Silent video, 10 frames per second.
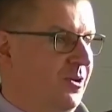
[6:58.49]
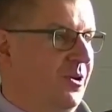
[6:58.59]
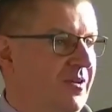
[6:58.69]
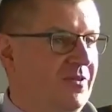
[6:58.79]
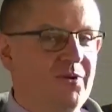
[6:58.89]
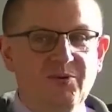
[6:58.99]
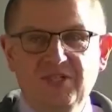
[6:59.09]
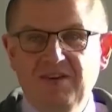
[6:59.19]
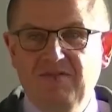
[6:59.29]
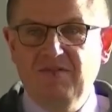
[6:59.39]
all of
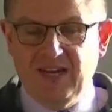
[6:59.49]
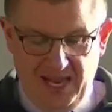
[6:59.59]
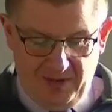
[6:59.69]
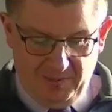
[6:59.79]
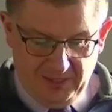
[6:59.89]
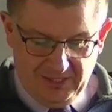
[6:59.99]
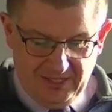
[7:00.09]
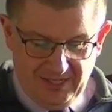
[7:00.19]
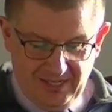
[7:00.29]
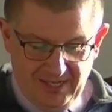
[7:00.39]
those different
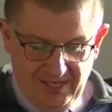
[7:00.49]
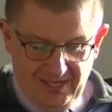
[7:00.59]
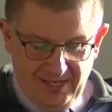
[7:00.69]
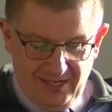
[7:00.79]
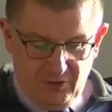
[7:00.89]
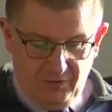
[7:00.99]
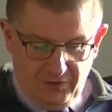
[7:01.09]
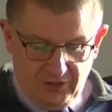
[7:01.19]
animals. Now,